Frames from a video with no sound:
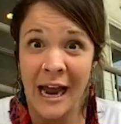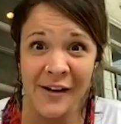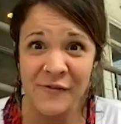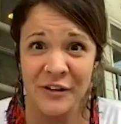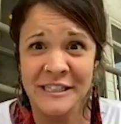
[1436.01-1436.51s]
I
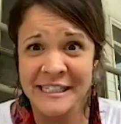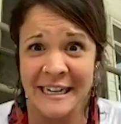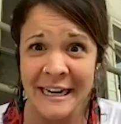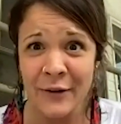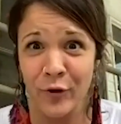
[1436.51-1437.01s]
have to sit
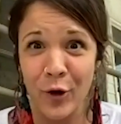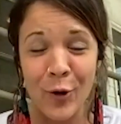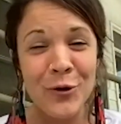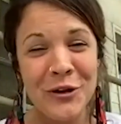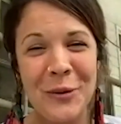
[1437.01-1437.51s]
in it for a
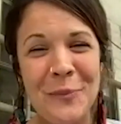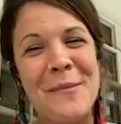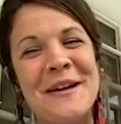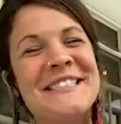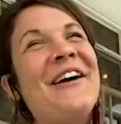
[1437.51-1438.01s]
whole year by
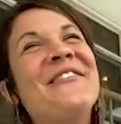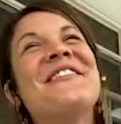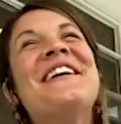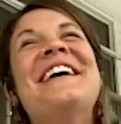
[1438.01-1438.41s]
myself.